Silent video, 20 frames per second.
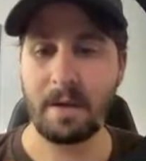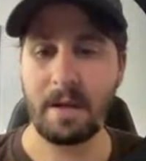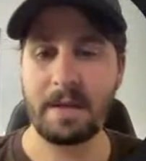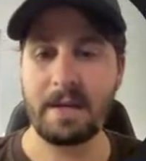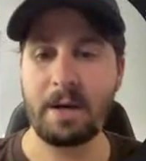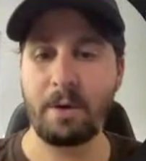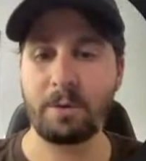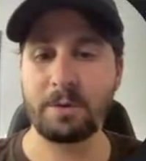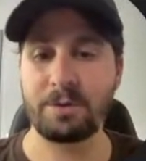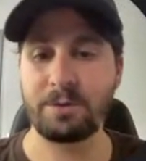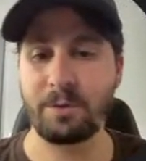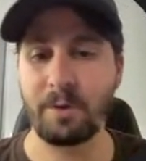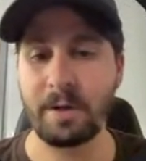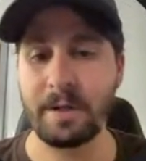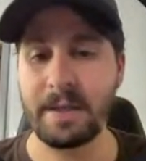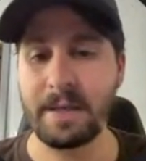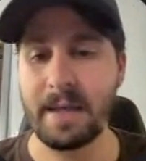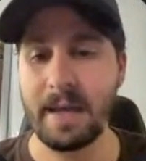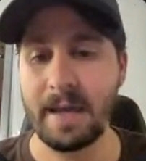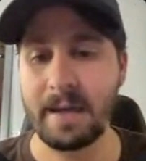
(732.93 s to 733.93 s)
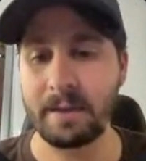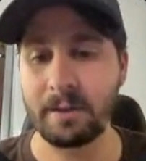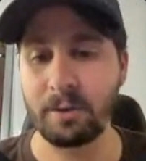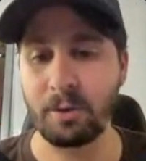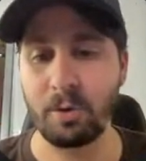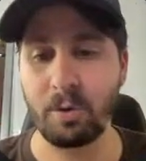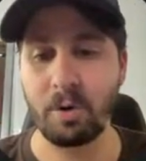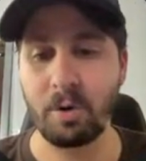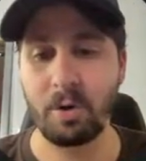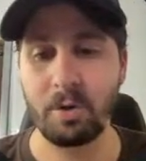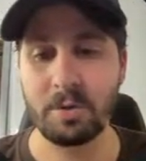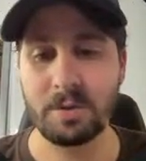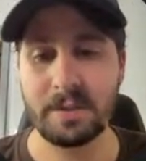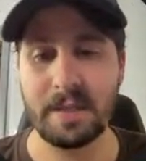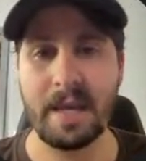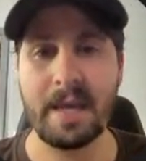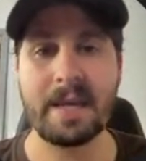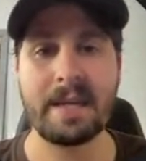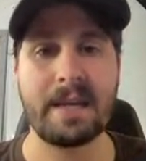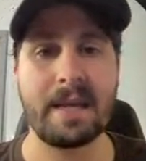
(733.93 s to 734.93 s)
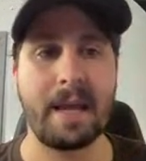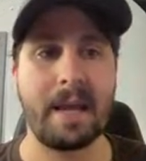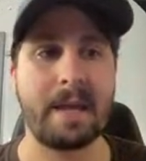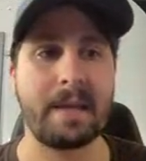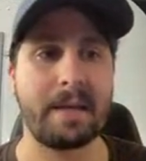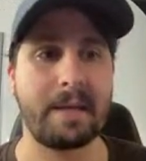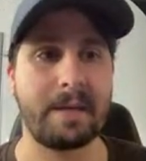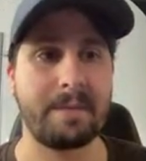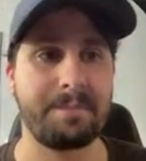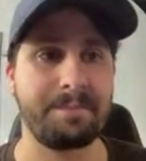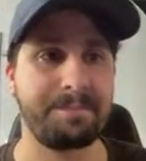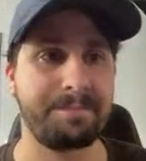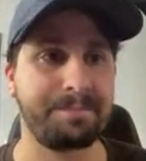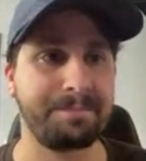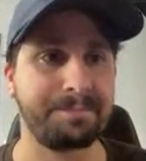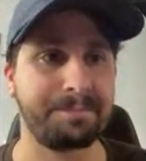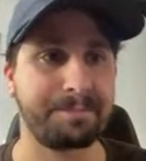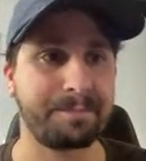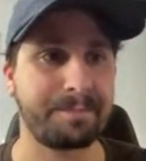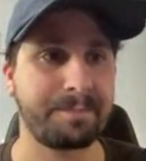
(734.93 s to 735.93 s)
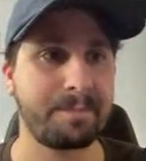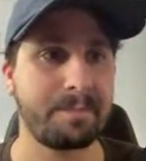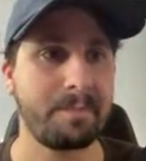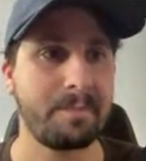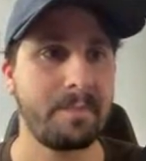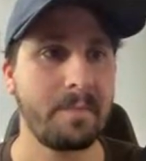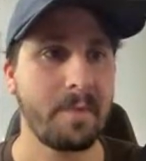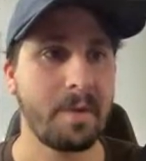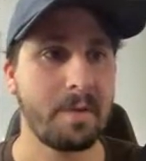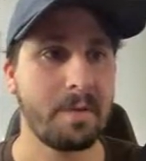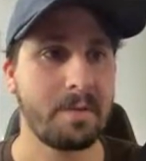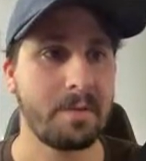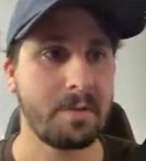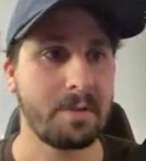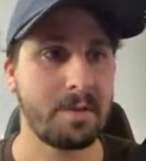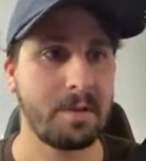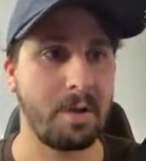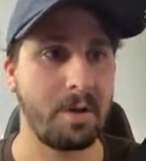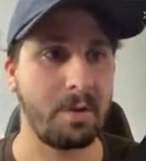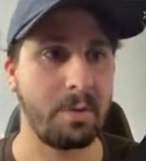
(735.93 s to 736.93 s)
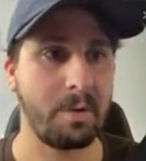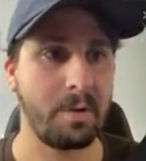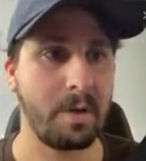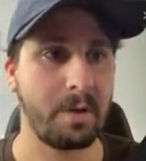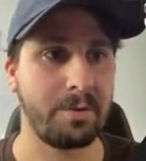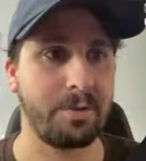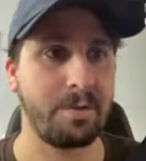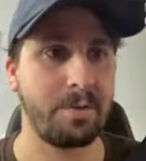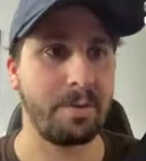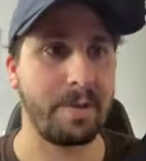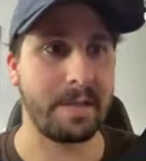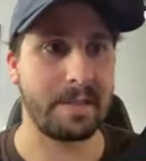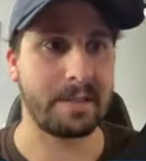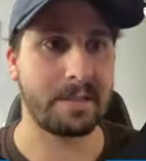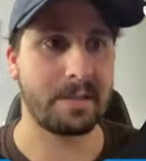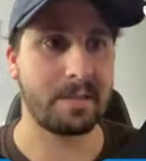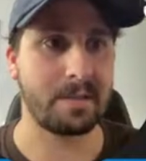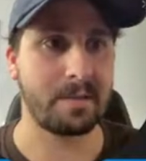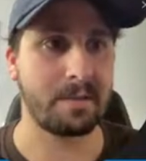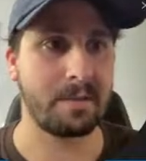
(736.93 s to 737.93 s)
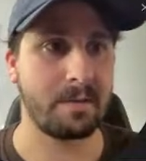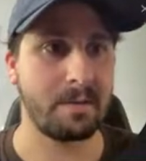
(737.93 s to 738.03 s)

And now it's running at localhost 8080. So I'll do this.